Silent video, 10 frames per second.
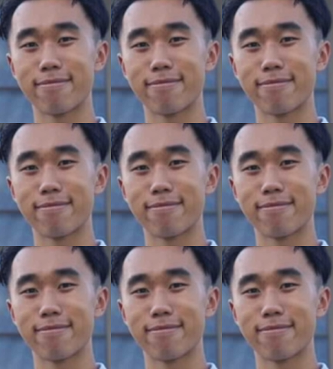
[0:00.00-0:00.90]

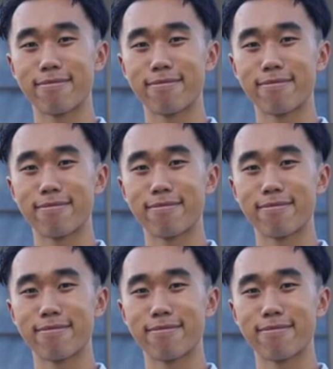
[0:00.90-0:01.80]

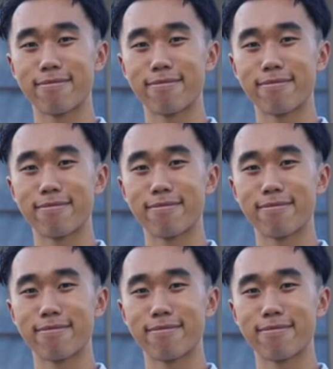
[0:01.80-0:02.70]

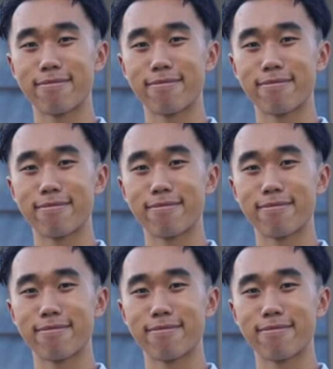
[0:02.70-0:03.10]
[no speech]